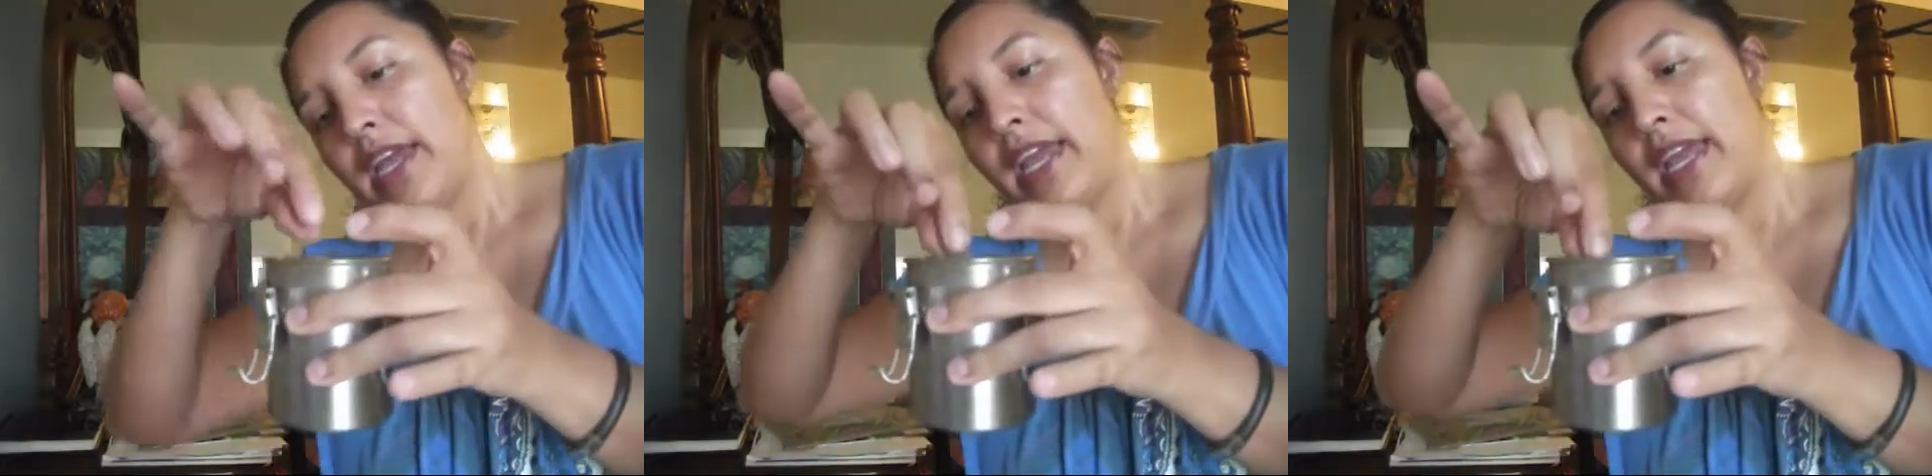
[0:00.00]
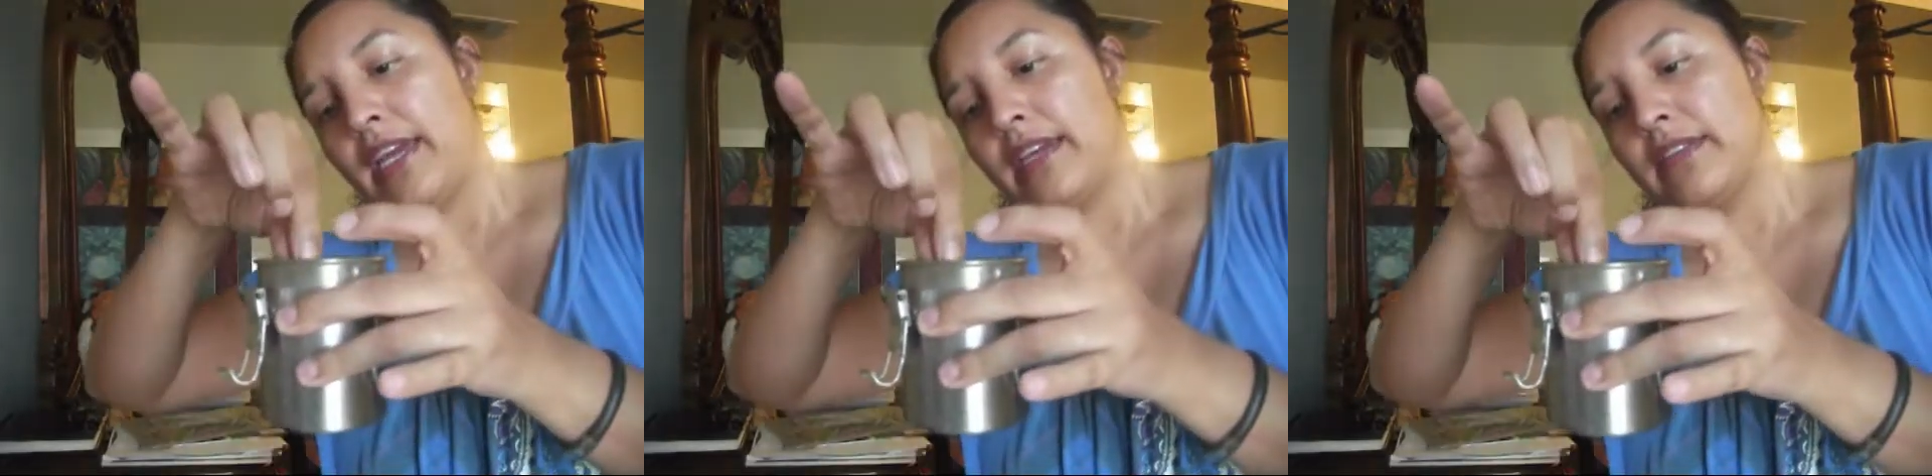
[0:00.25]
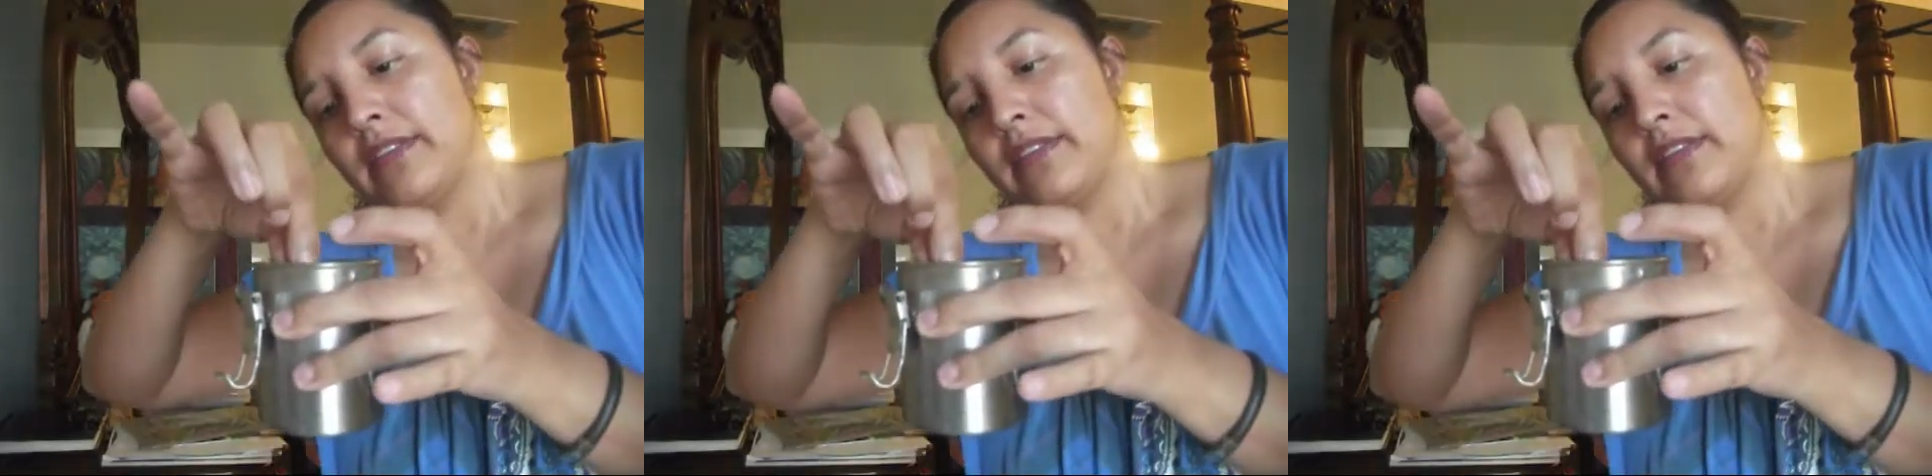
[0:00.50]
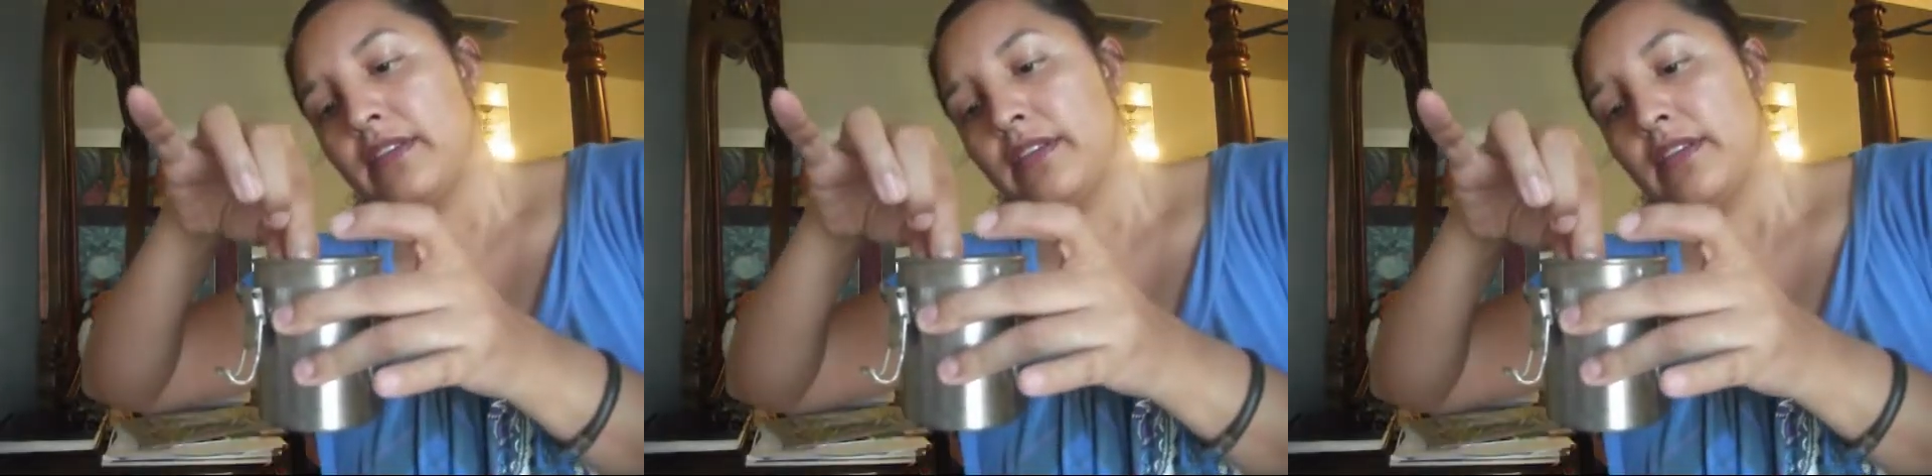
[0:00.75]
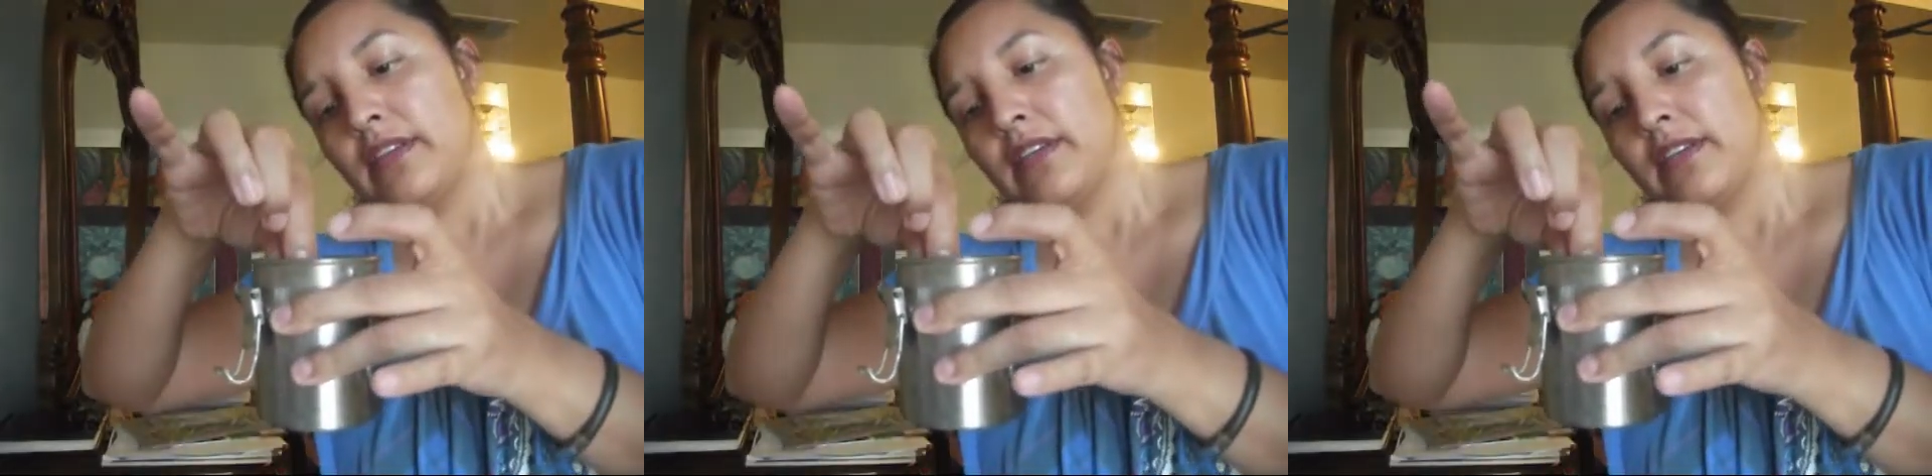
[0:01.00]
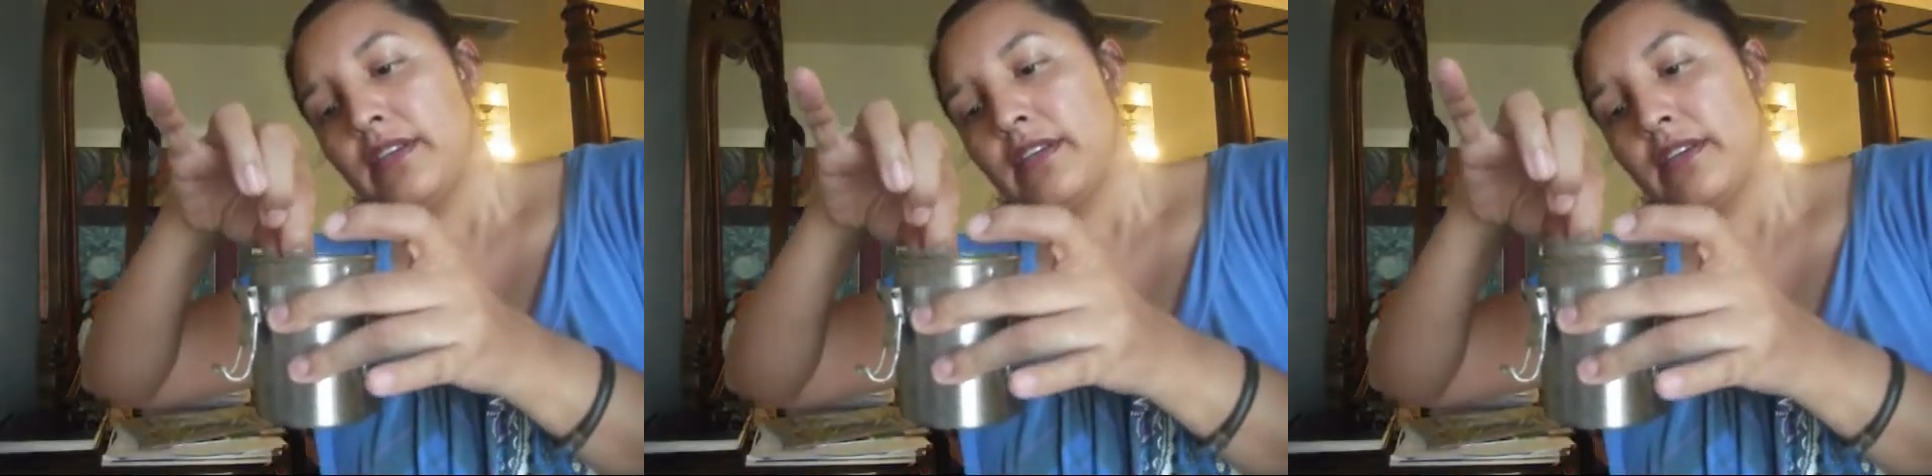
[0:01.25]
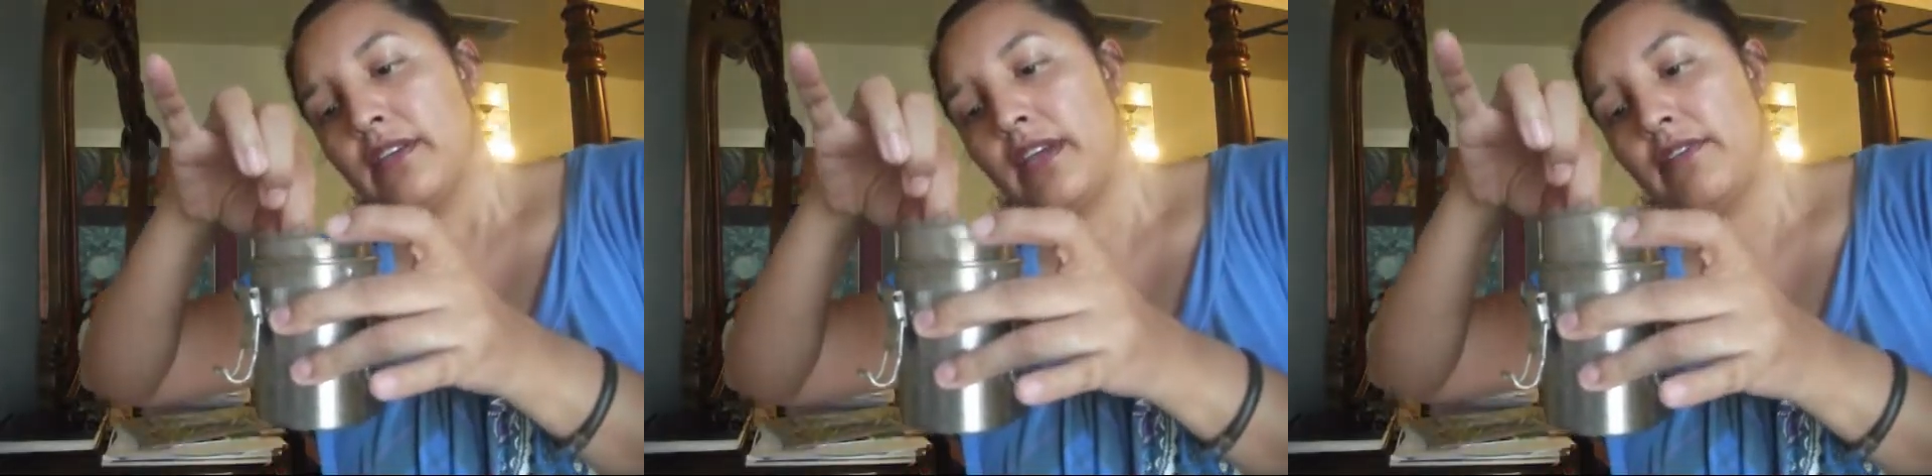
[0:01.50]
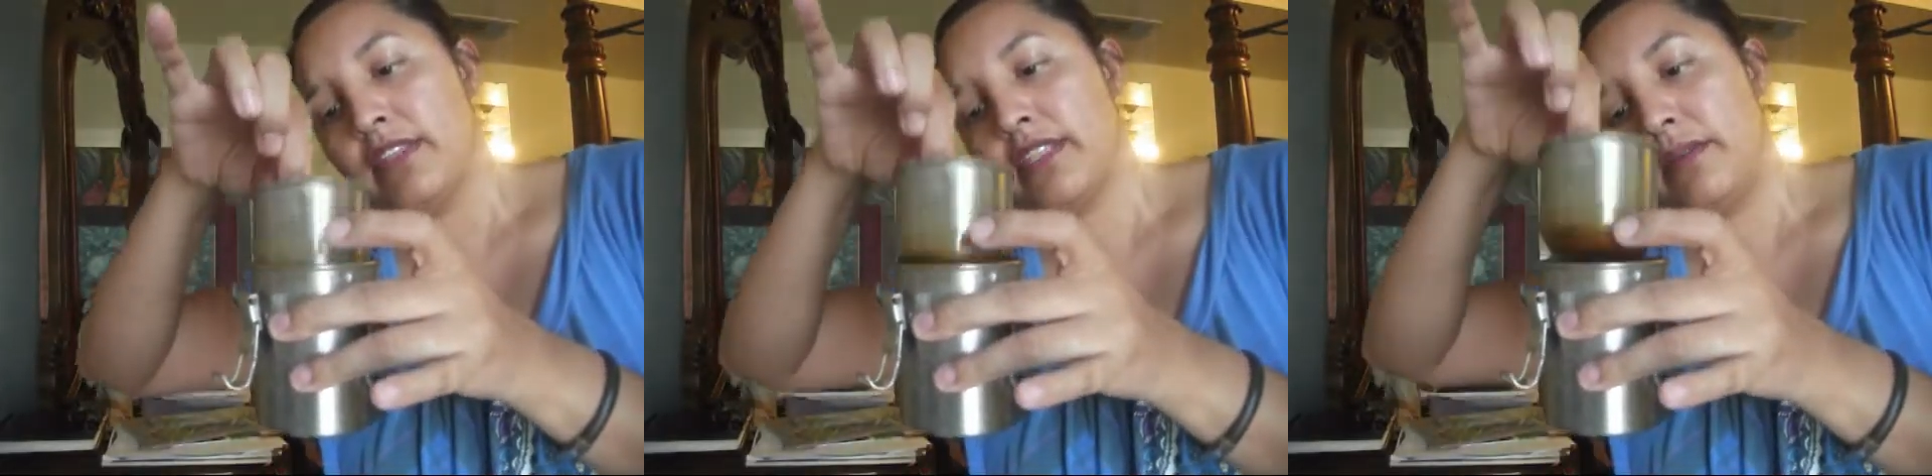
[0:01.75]
and
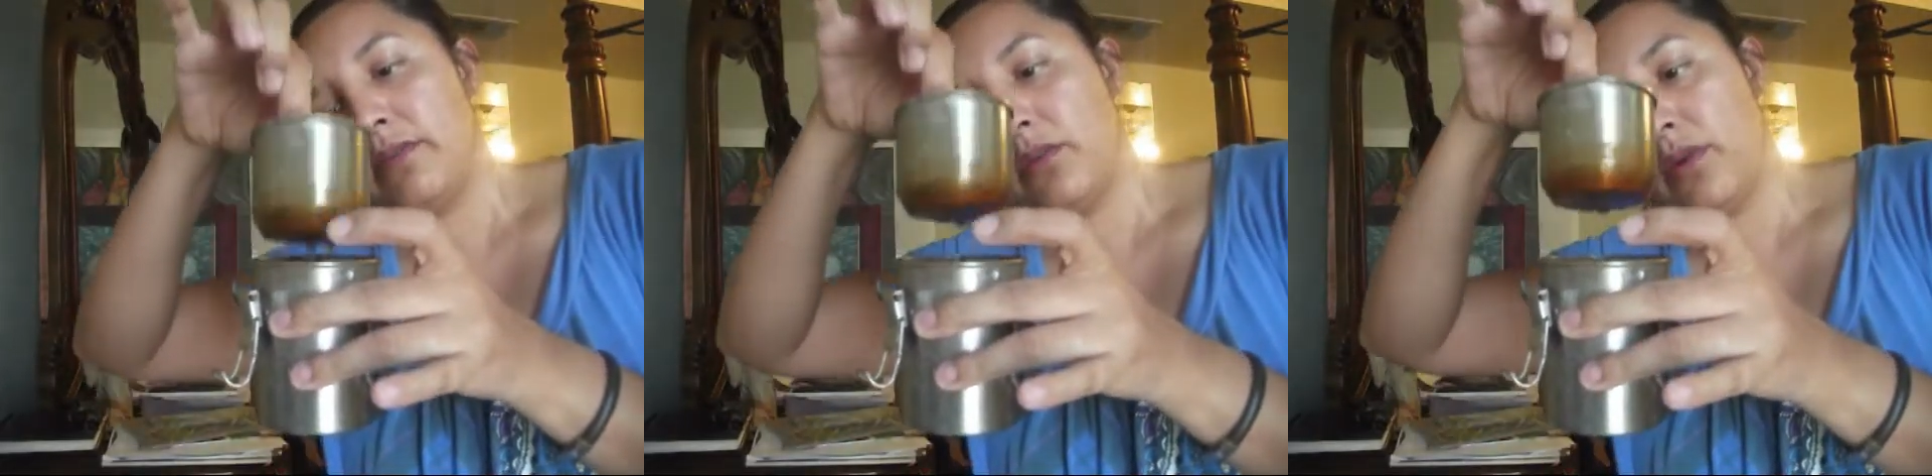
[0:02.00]
every time you